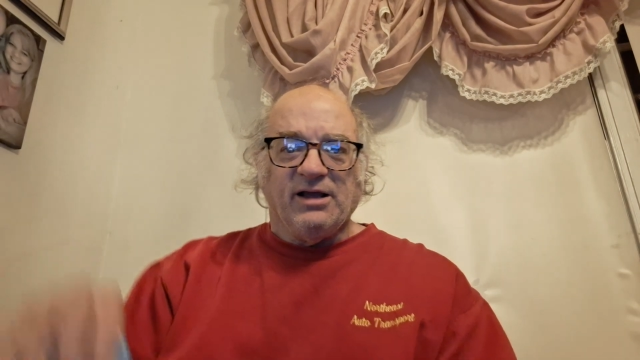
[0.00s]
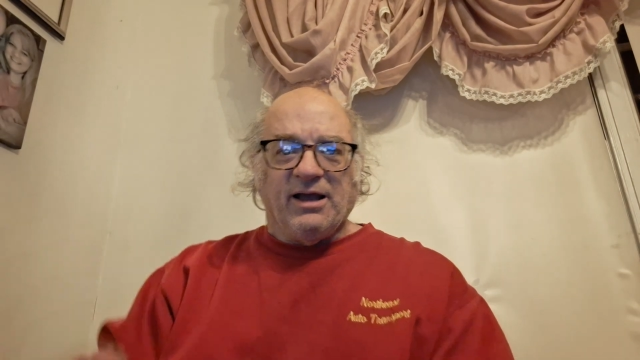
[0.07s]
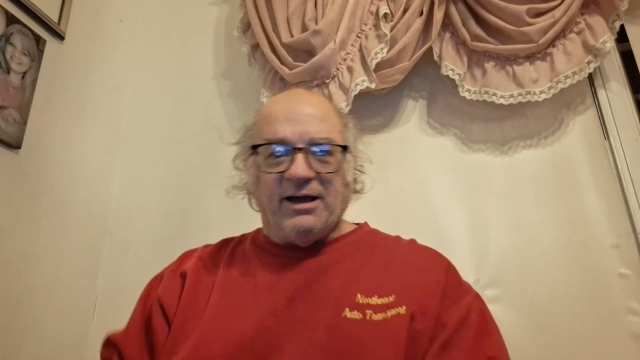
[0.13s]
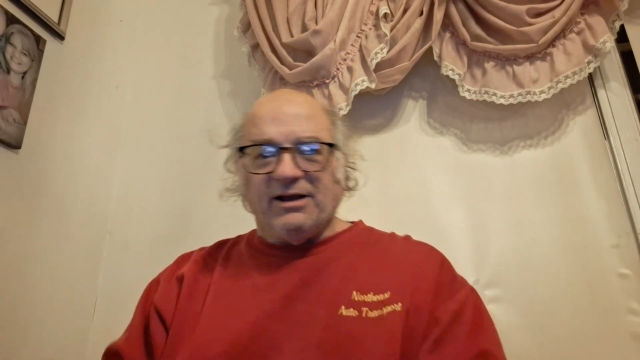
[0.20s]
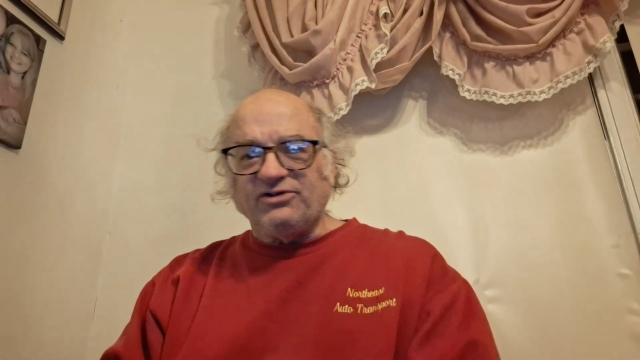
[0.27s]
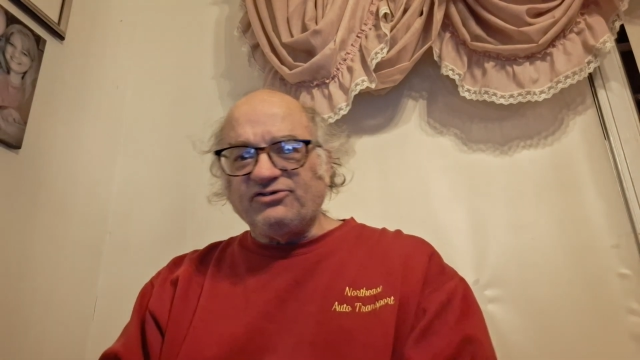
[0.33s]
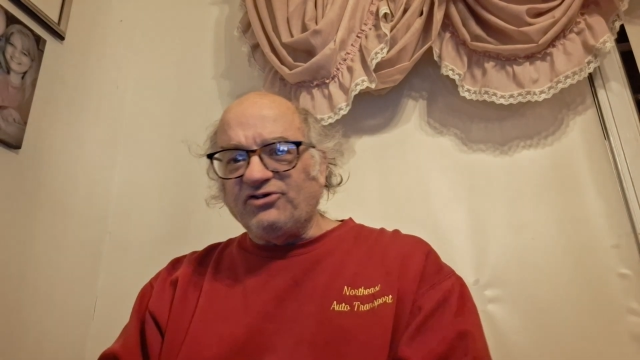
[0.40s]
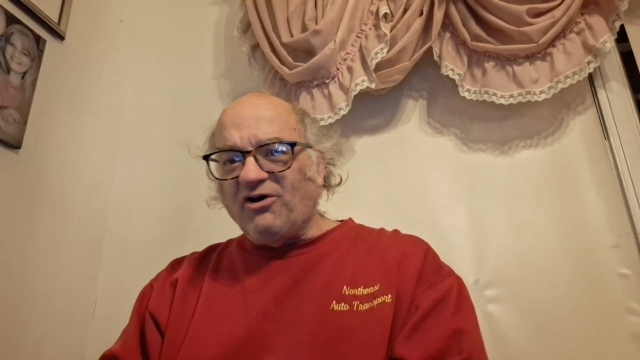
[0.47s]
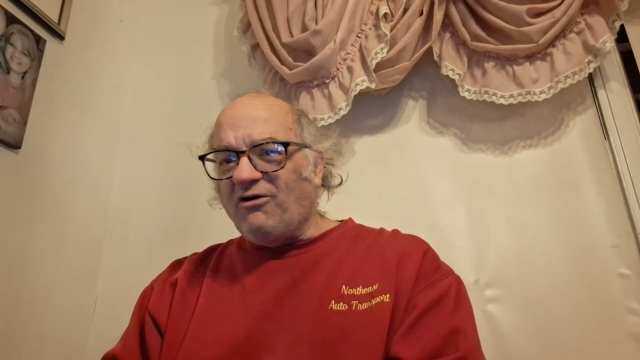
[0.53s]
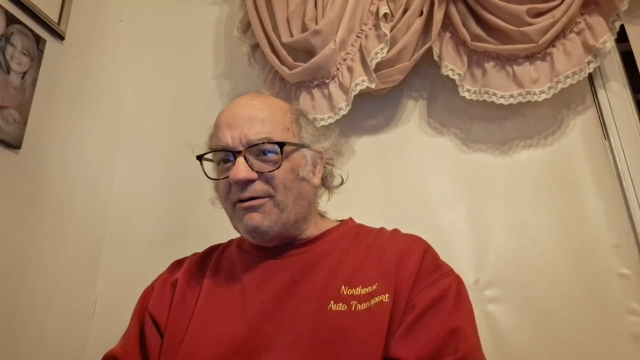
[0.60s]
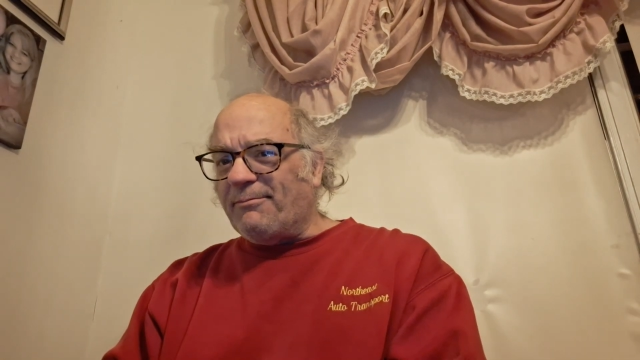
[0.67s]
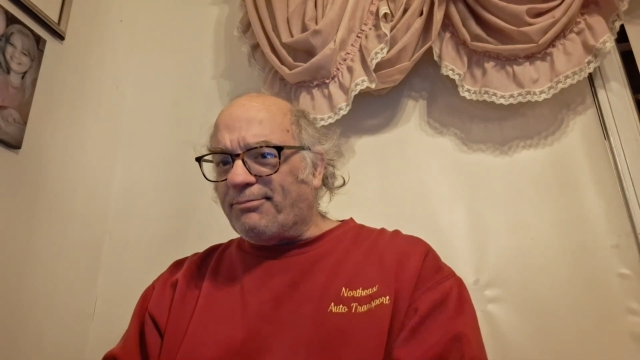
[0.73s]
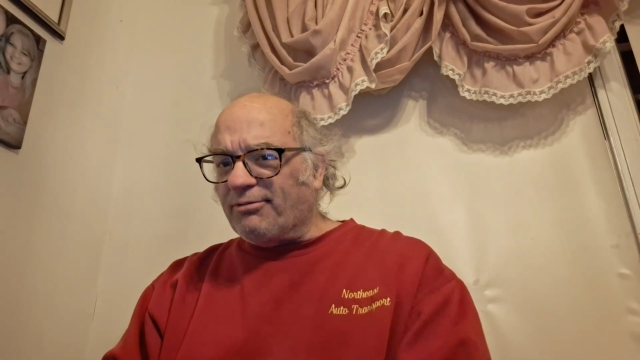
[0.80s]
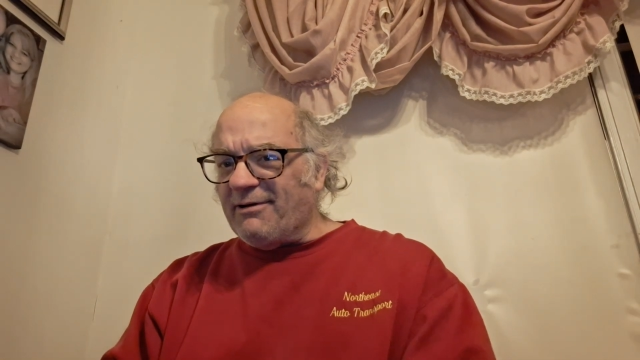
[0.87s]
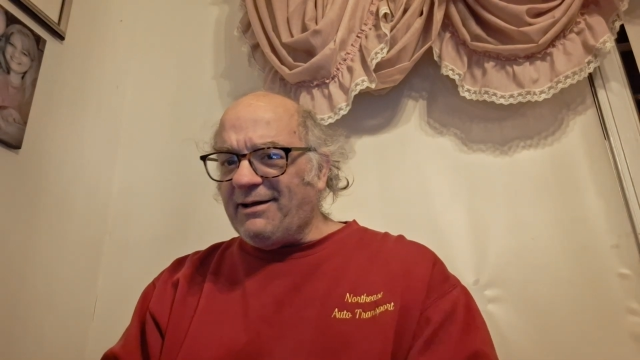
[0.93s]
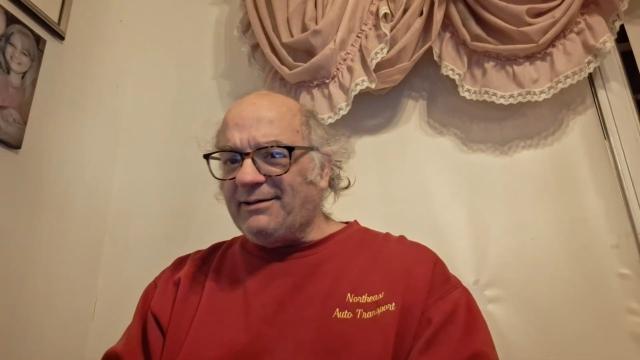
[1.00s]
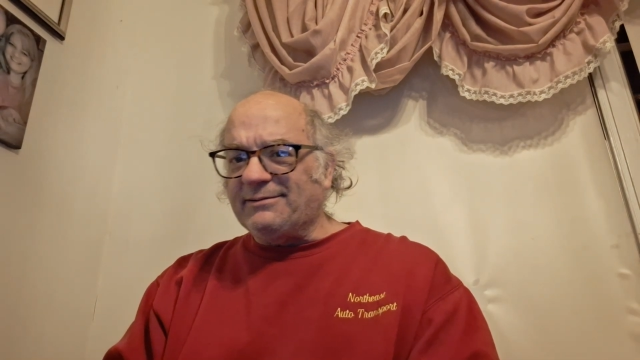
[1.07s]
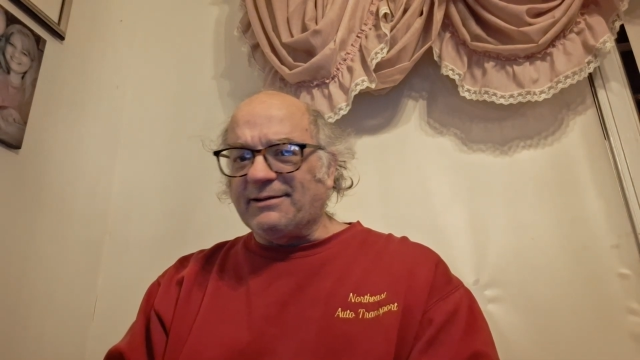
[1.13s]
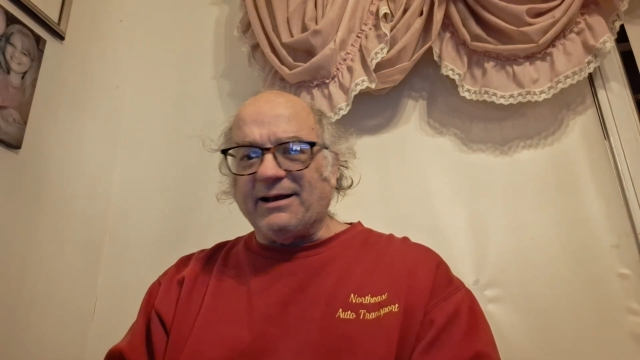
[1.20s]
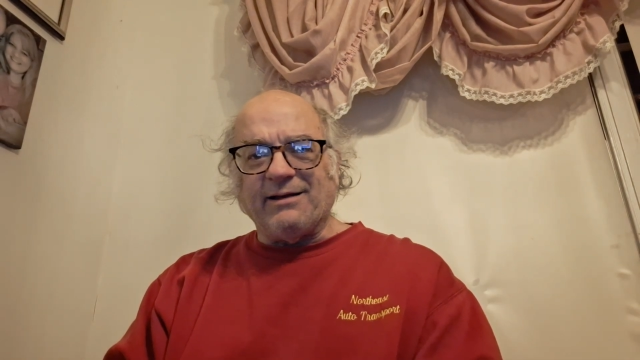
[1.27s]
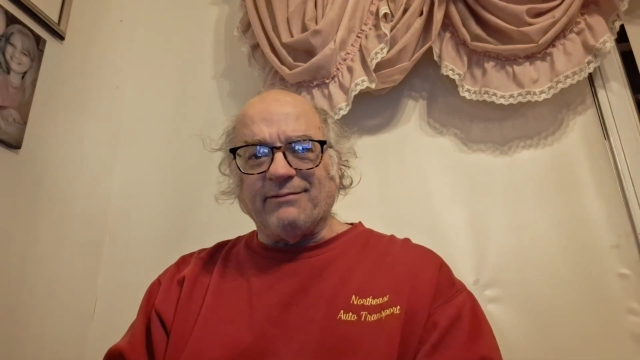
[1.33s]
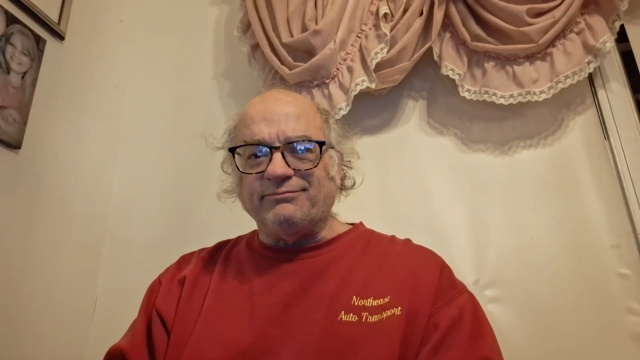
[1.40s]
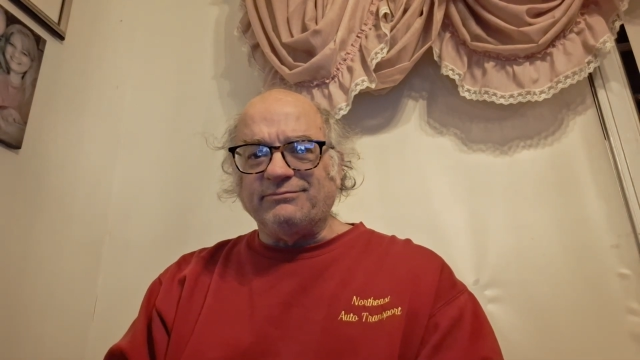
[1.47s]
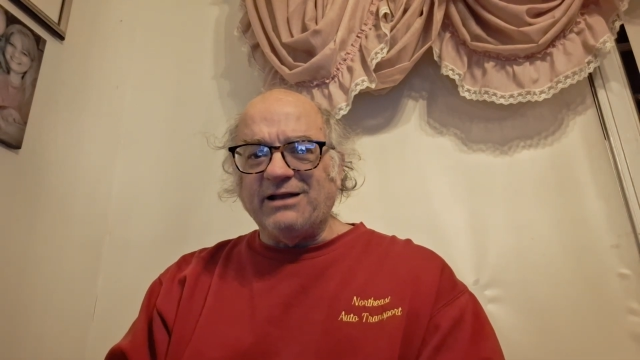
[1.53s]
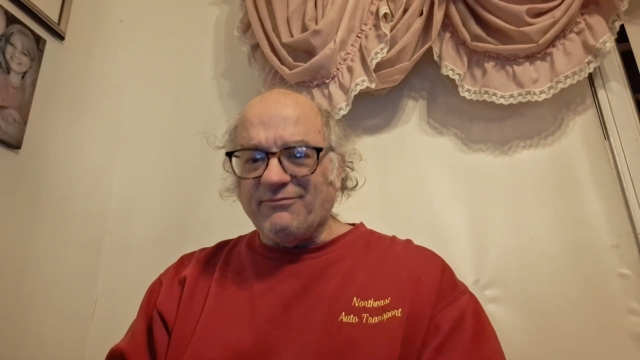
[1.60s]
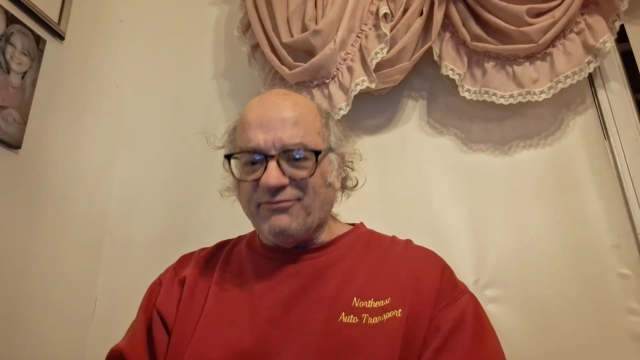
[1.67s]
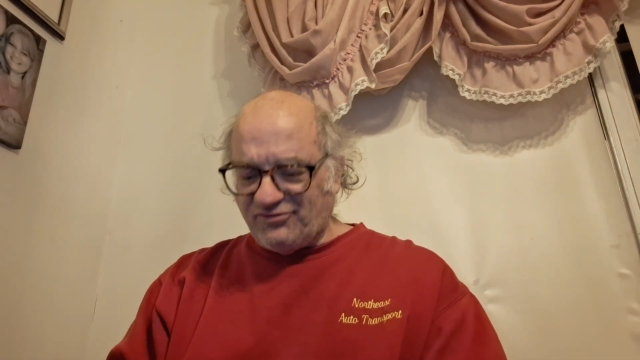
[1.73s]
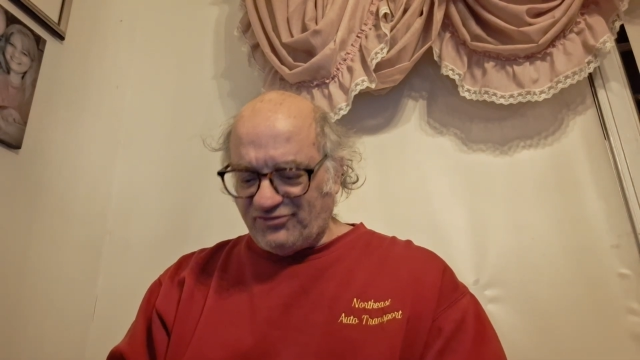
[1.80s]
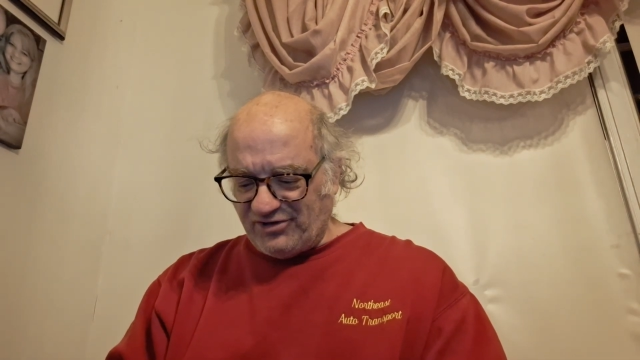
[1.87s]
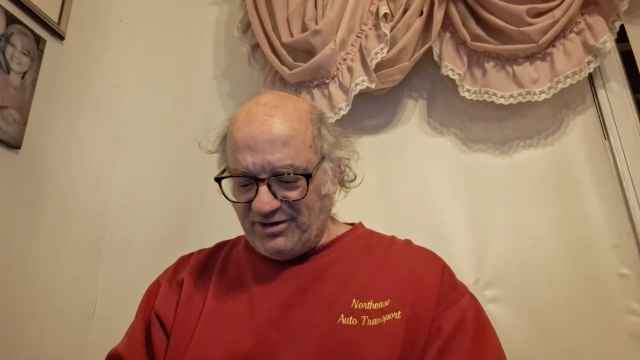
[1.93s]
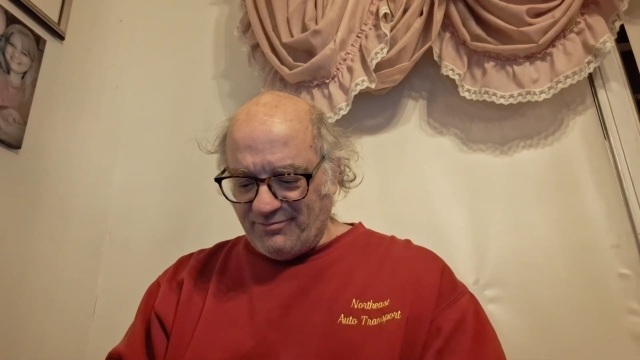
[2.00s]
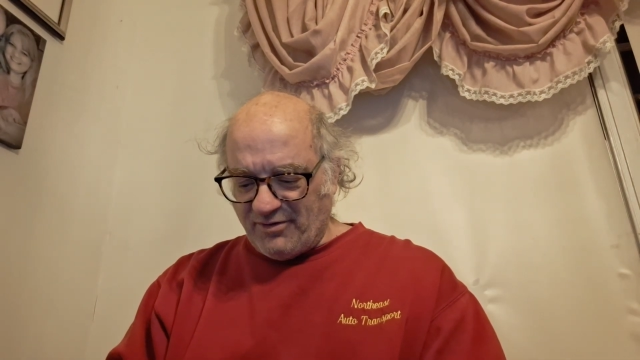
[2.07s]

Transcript: And I saw a brand that I have never seen